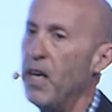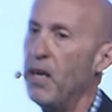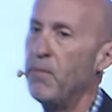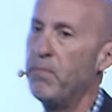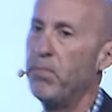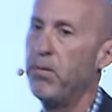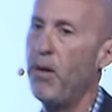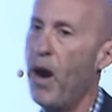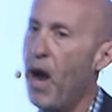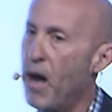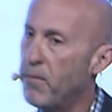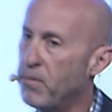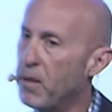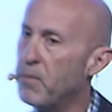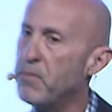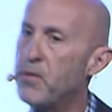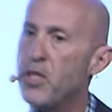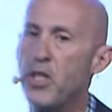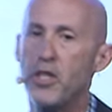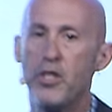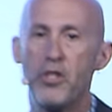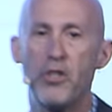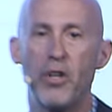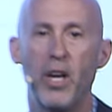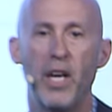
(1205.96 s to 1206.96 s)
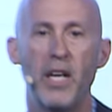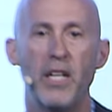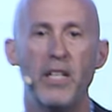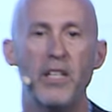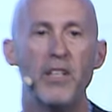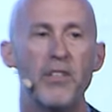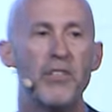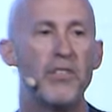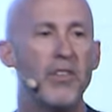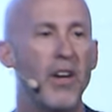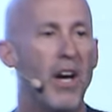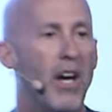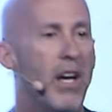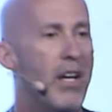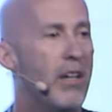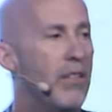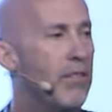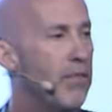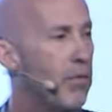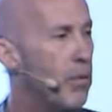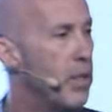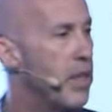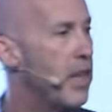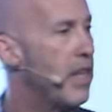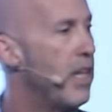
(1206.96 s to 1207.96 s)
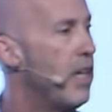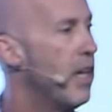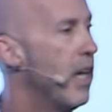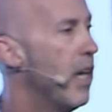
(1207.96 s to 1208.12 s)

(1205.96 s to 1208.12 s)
problems you're trying to solve, what the